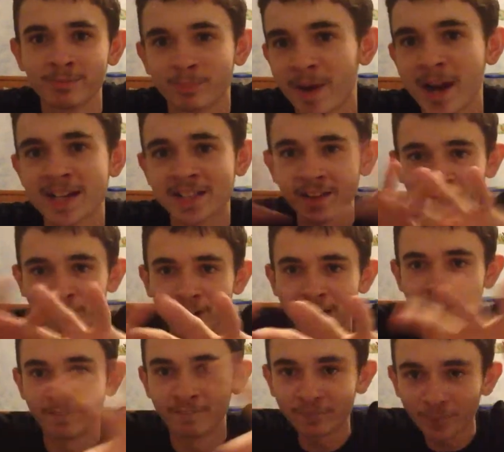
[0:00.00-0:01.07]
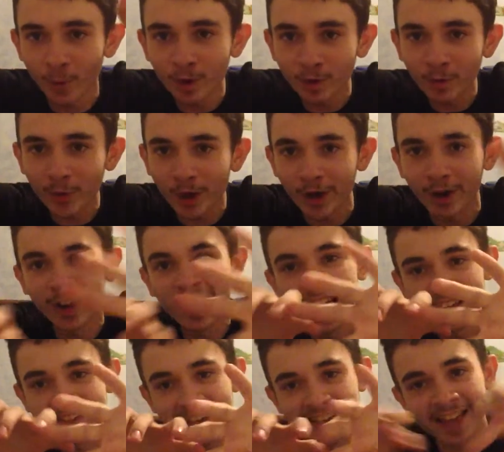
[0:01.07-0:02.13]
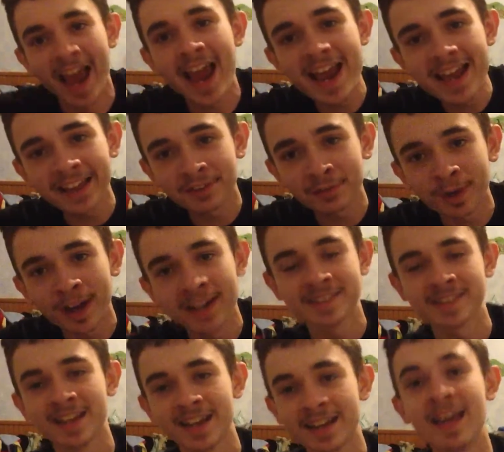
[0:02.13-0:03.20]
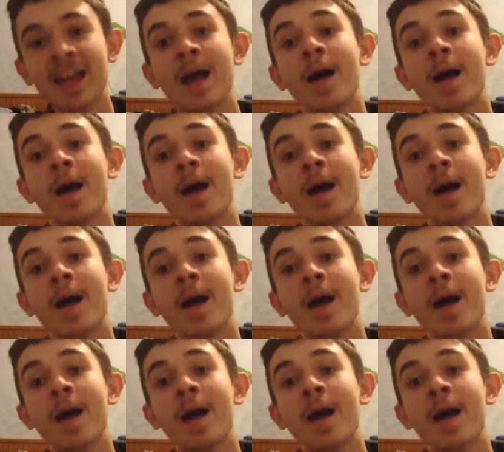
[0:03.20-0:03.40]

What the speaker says: Breaks the freaking fourth wall. Says, hey, that's what I said.